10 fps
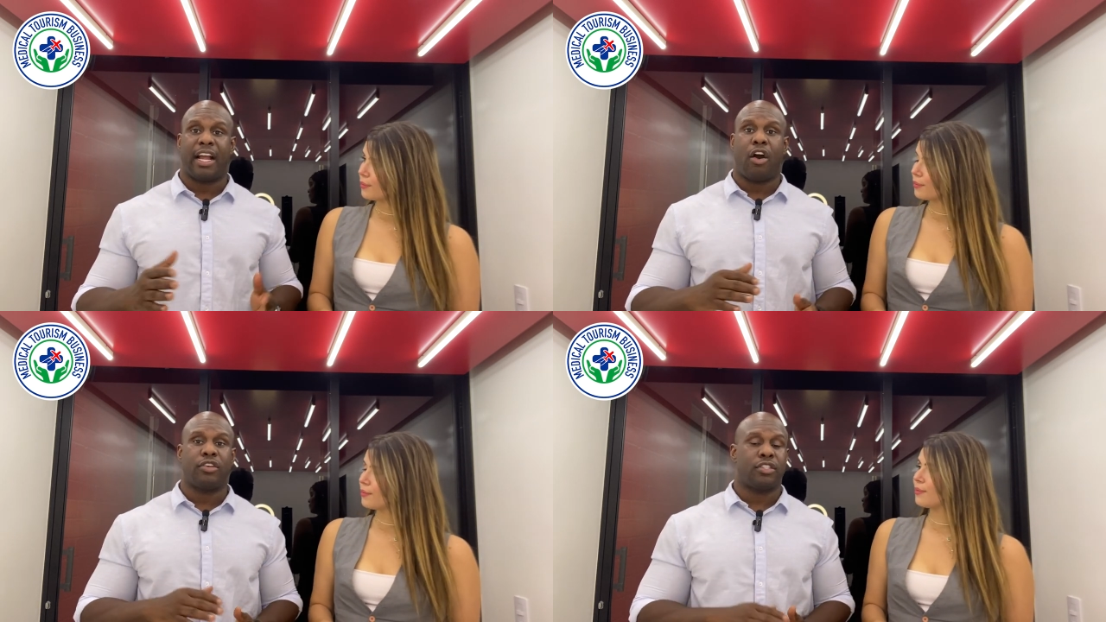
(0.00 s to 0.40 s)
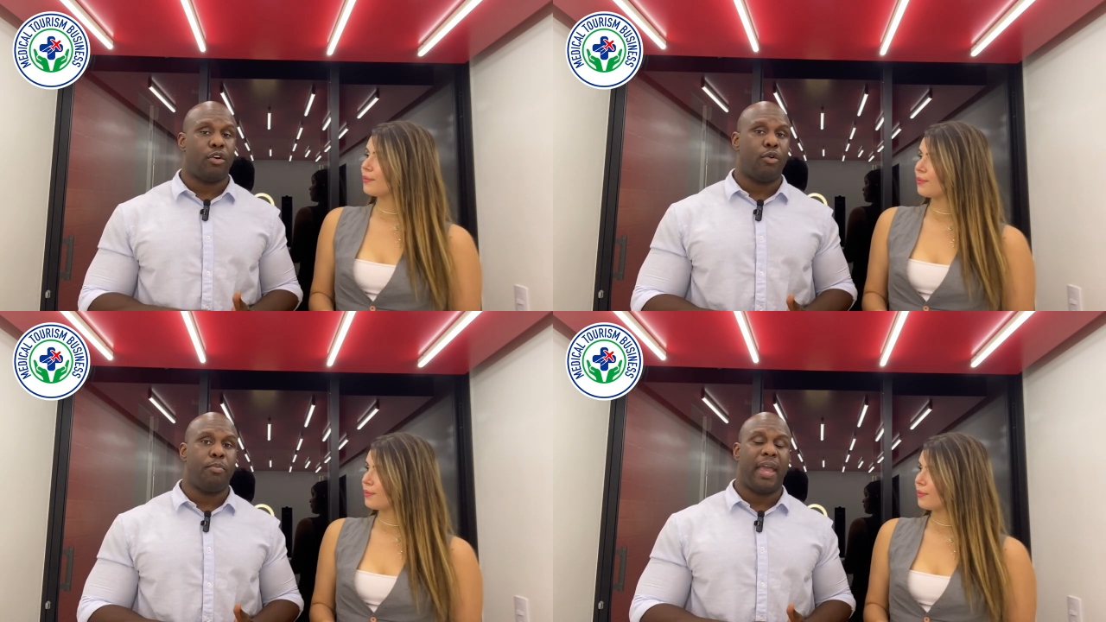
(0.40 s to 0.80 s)

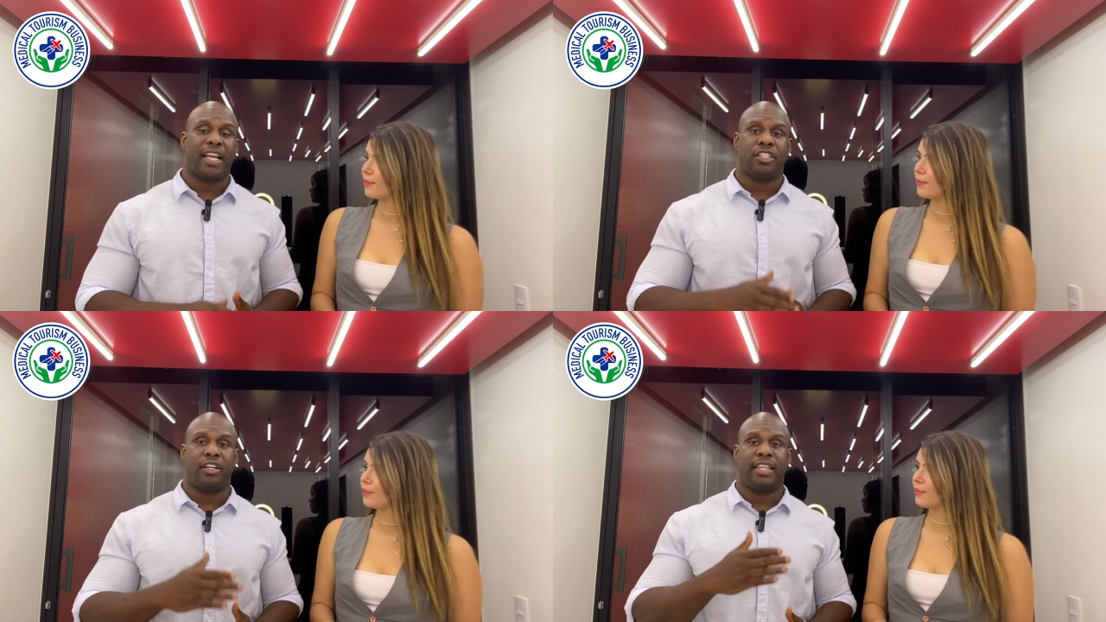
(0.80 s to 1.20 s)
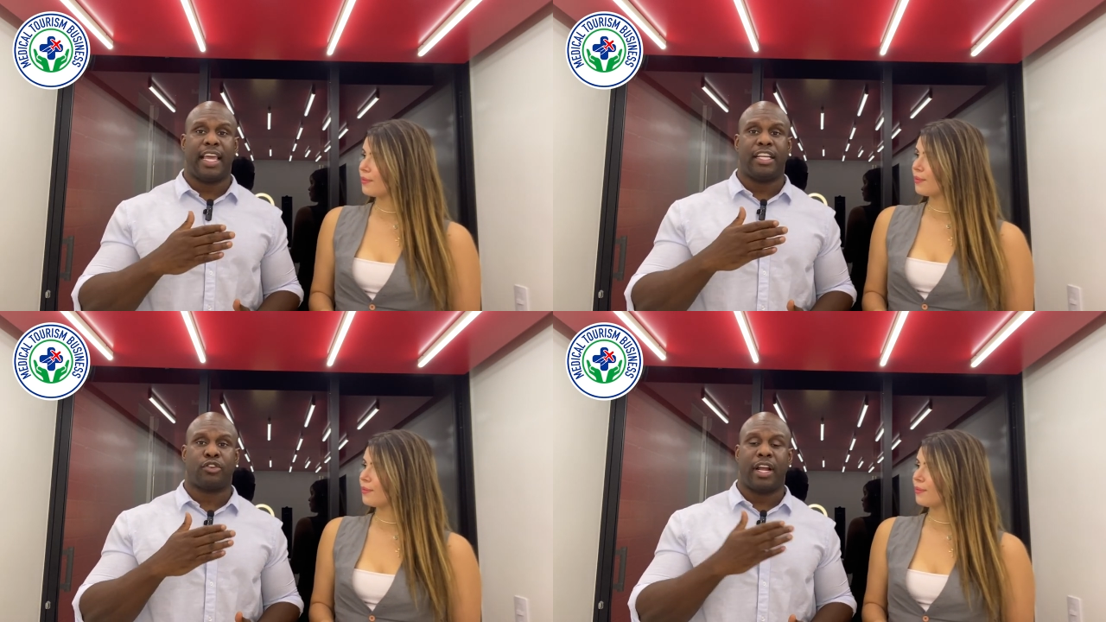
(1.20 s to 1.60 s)
Speaker 1: Also, making sure that
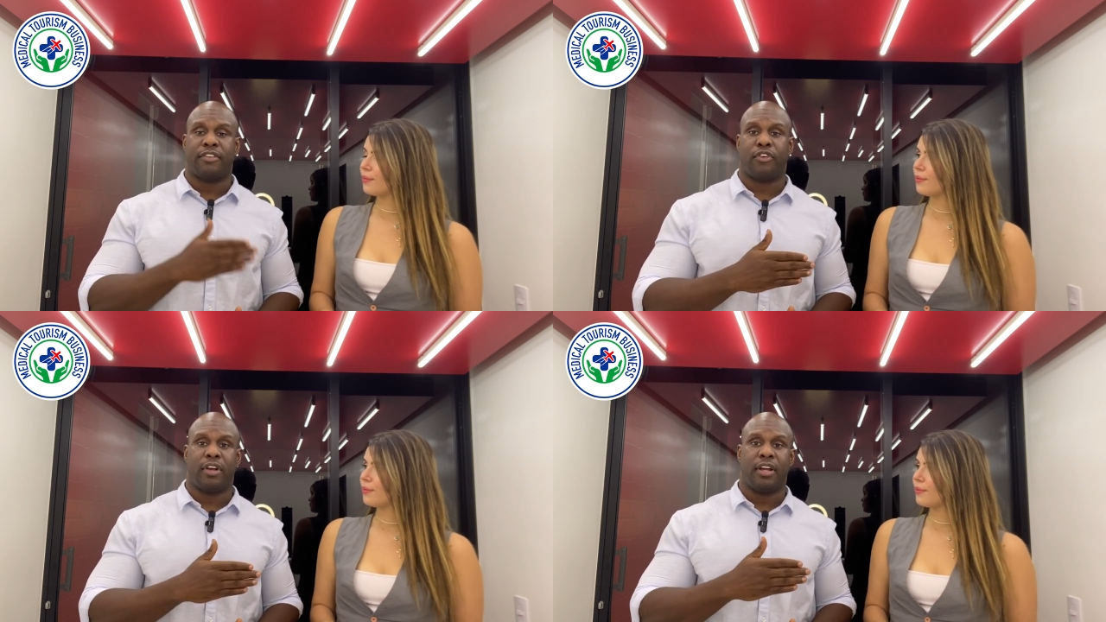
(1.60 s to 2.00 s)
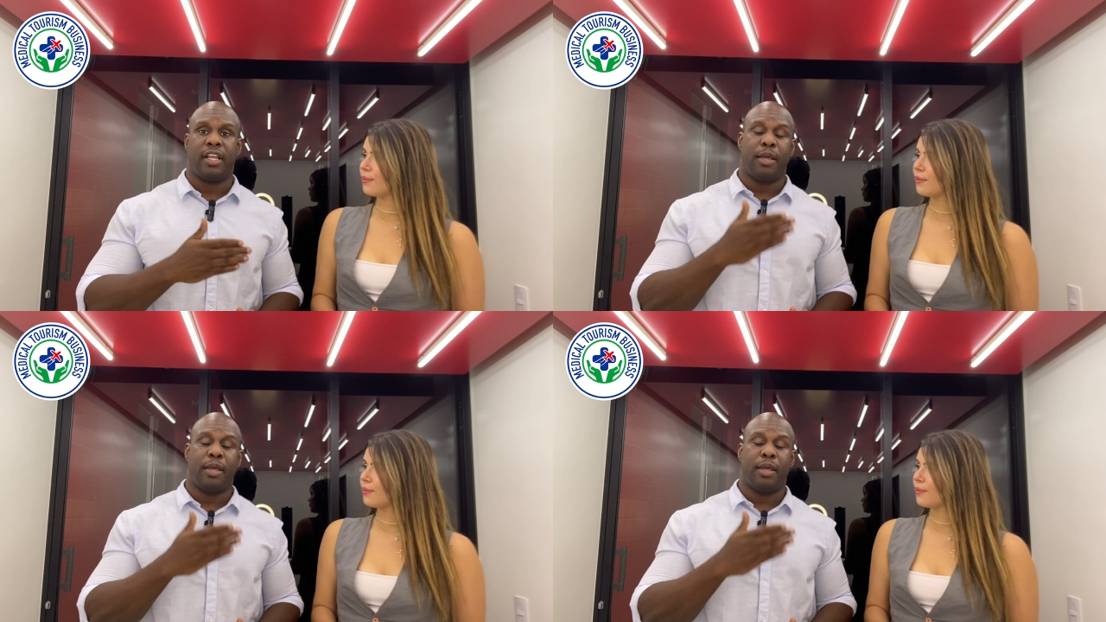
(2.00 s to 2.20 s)
they transfer